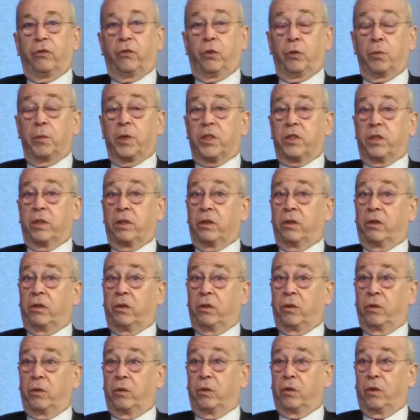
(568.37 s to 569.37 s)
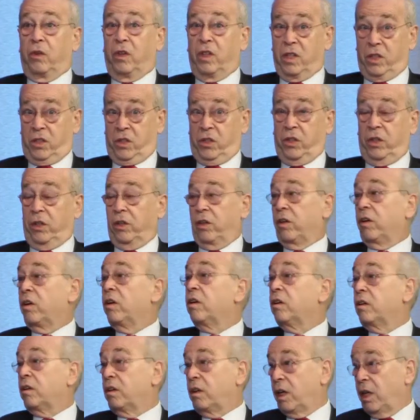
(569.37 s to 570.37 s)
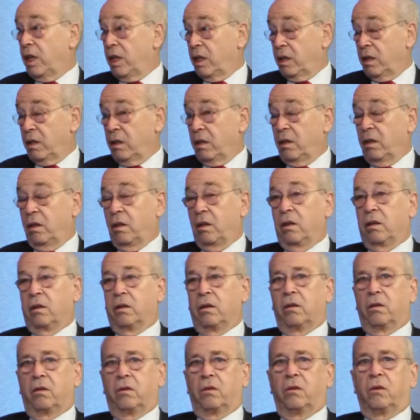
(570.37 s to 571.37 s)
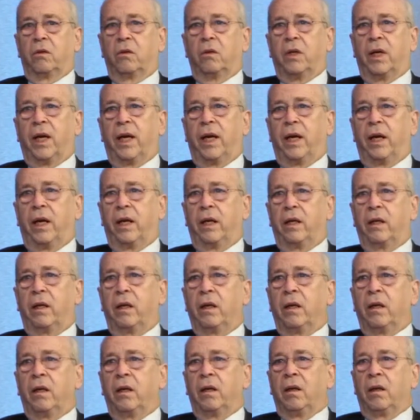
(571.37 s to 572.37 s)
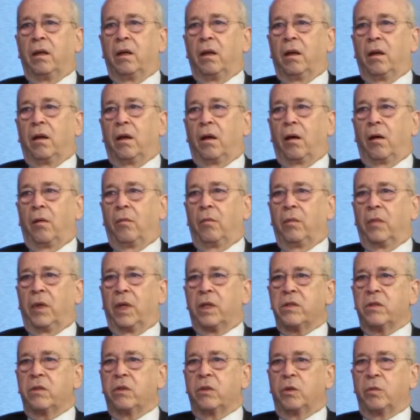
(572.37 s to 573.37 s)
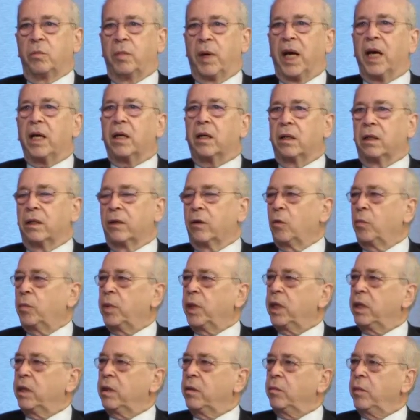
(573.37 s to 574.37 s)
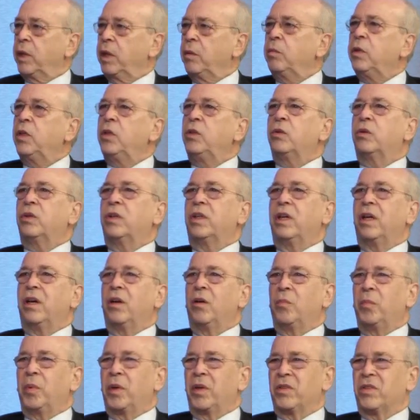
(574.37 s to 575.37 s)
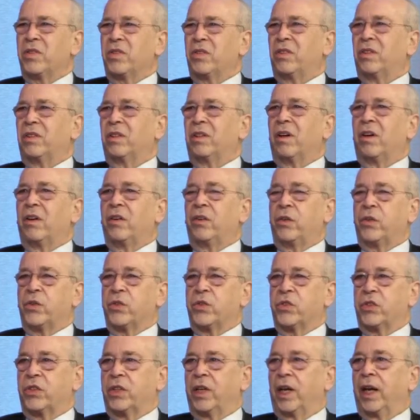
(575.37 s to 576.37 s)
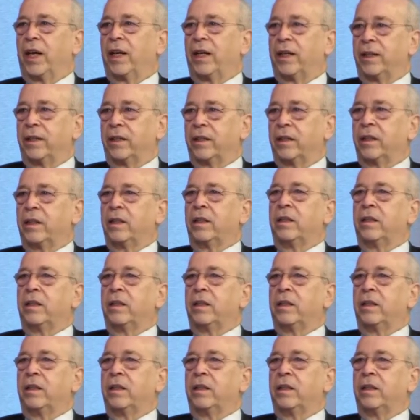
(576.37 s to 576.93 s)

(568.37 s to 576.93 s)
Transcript: too much into this year and the look ahead, um, let's look back a little bit and maybe you mm -hmm. can help us to understand